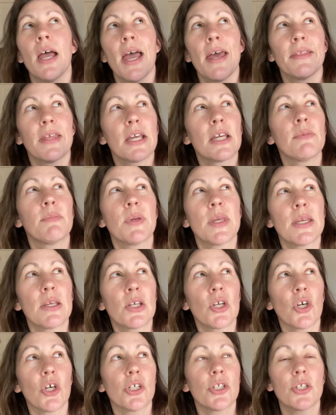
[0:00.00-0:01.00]
I think it'd be
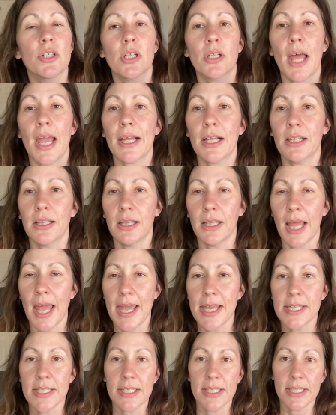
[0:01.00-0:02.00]
good to like
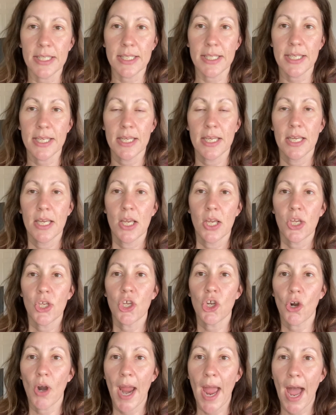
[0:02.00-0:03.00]
cleanse
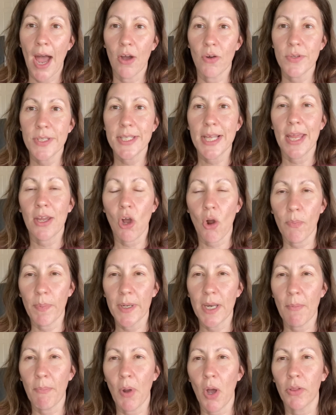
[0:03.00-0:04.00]
your house, like open
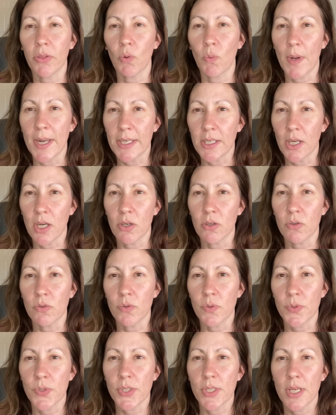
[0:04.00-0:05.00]
up all the
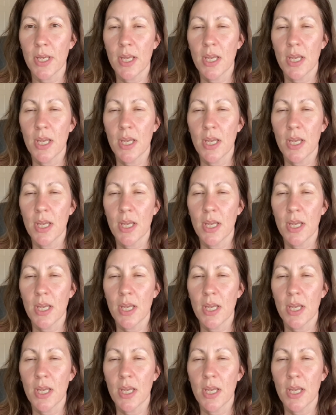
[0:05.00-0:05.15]
windows